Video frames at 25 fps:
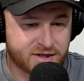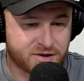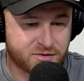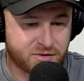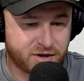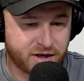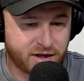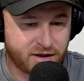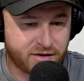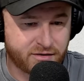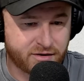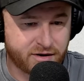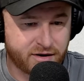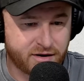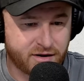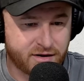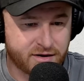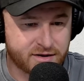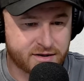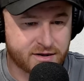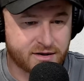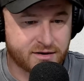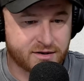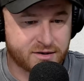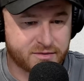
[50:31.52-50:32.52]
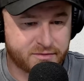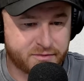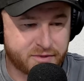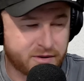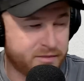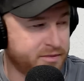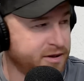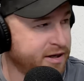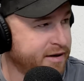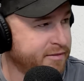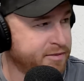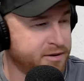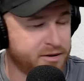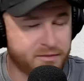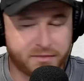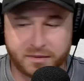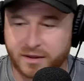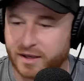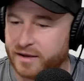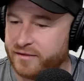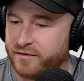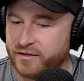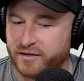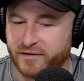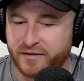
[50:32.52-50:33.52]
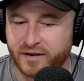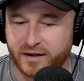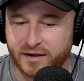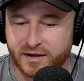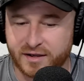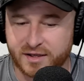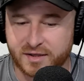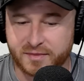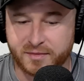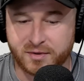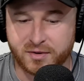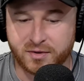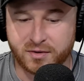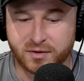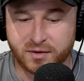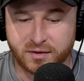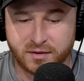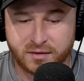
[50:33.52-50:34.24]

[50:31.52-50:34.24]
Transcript: $23, I was probably happy to play Vivier small.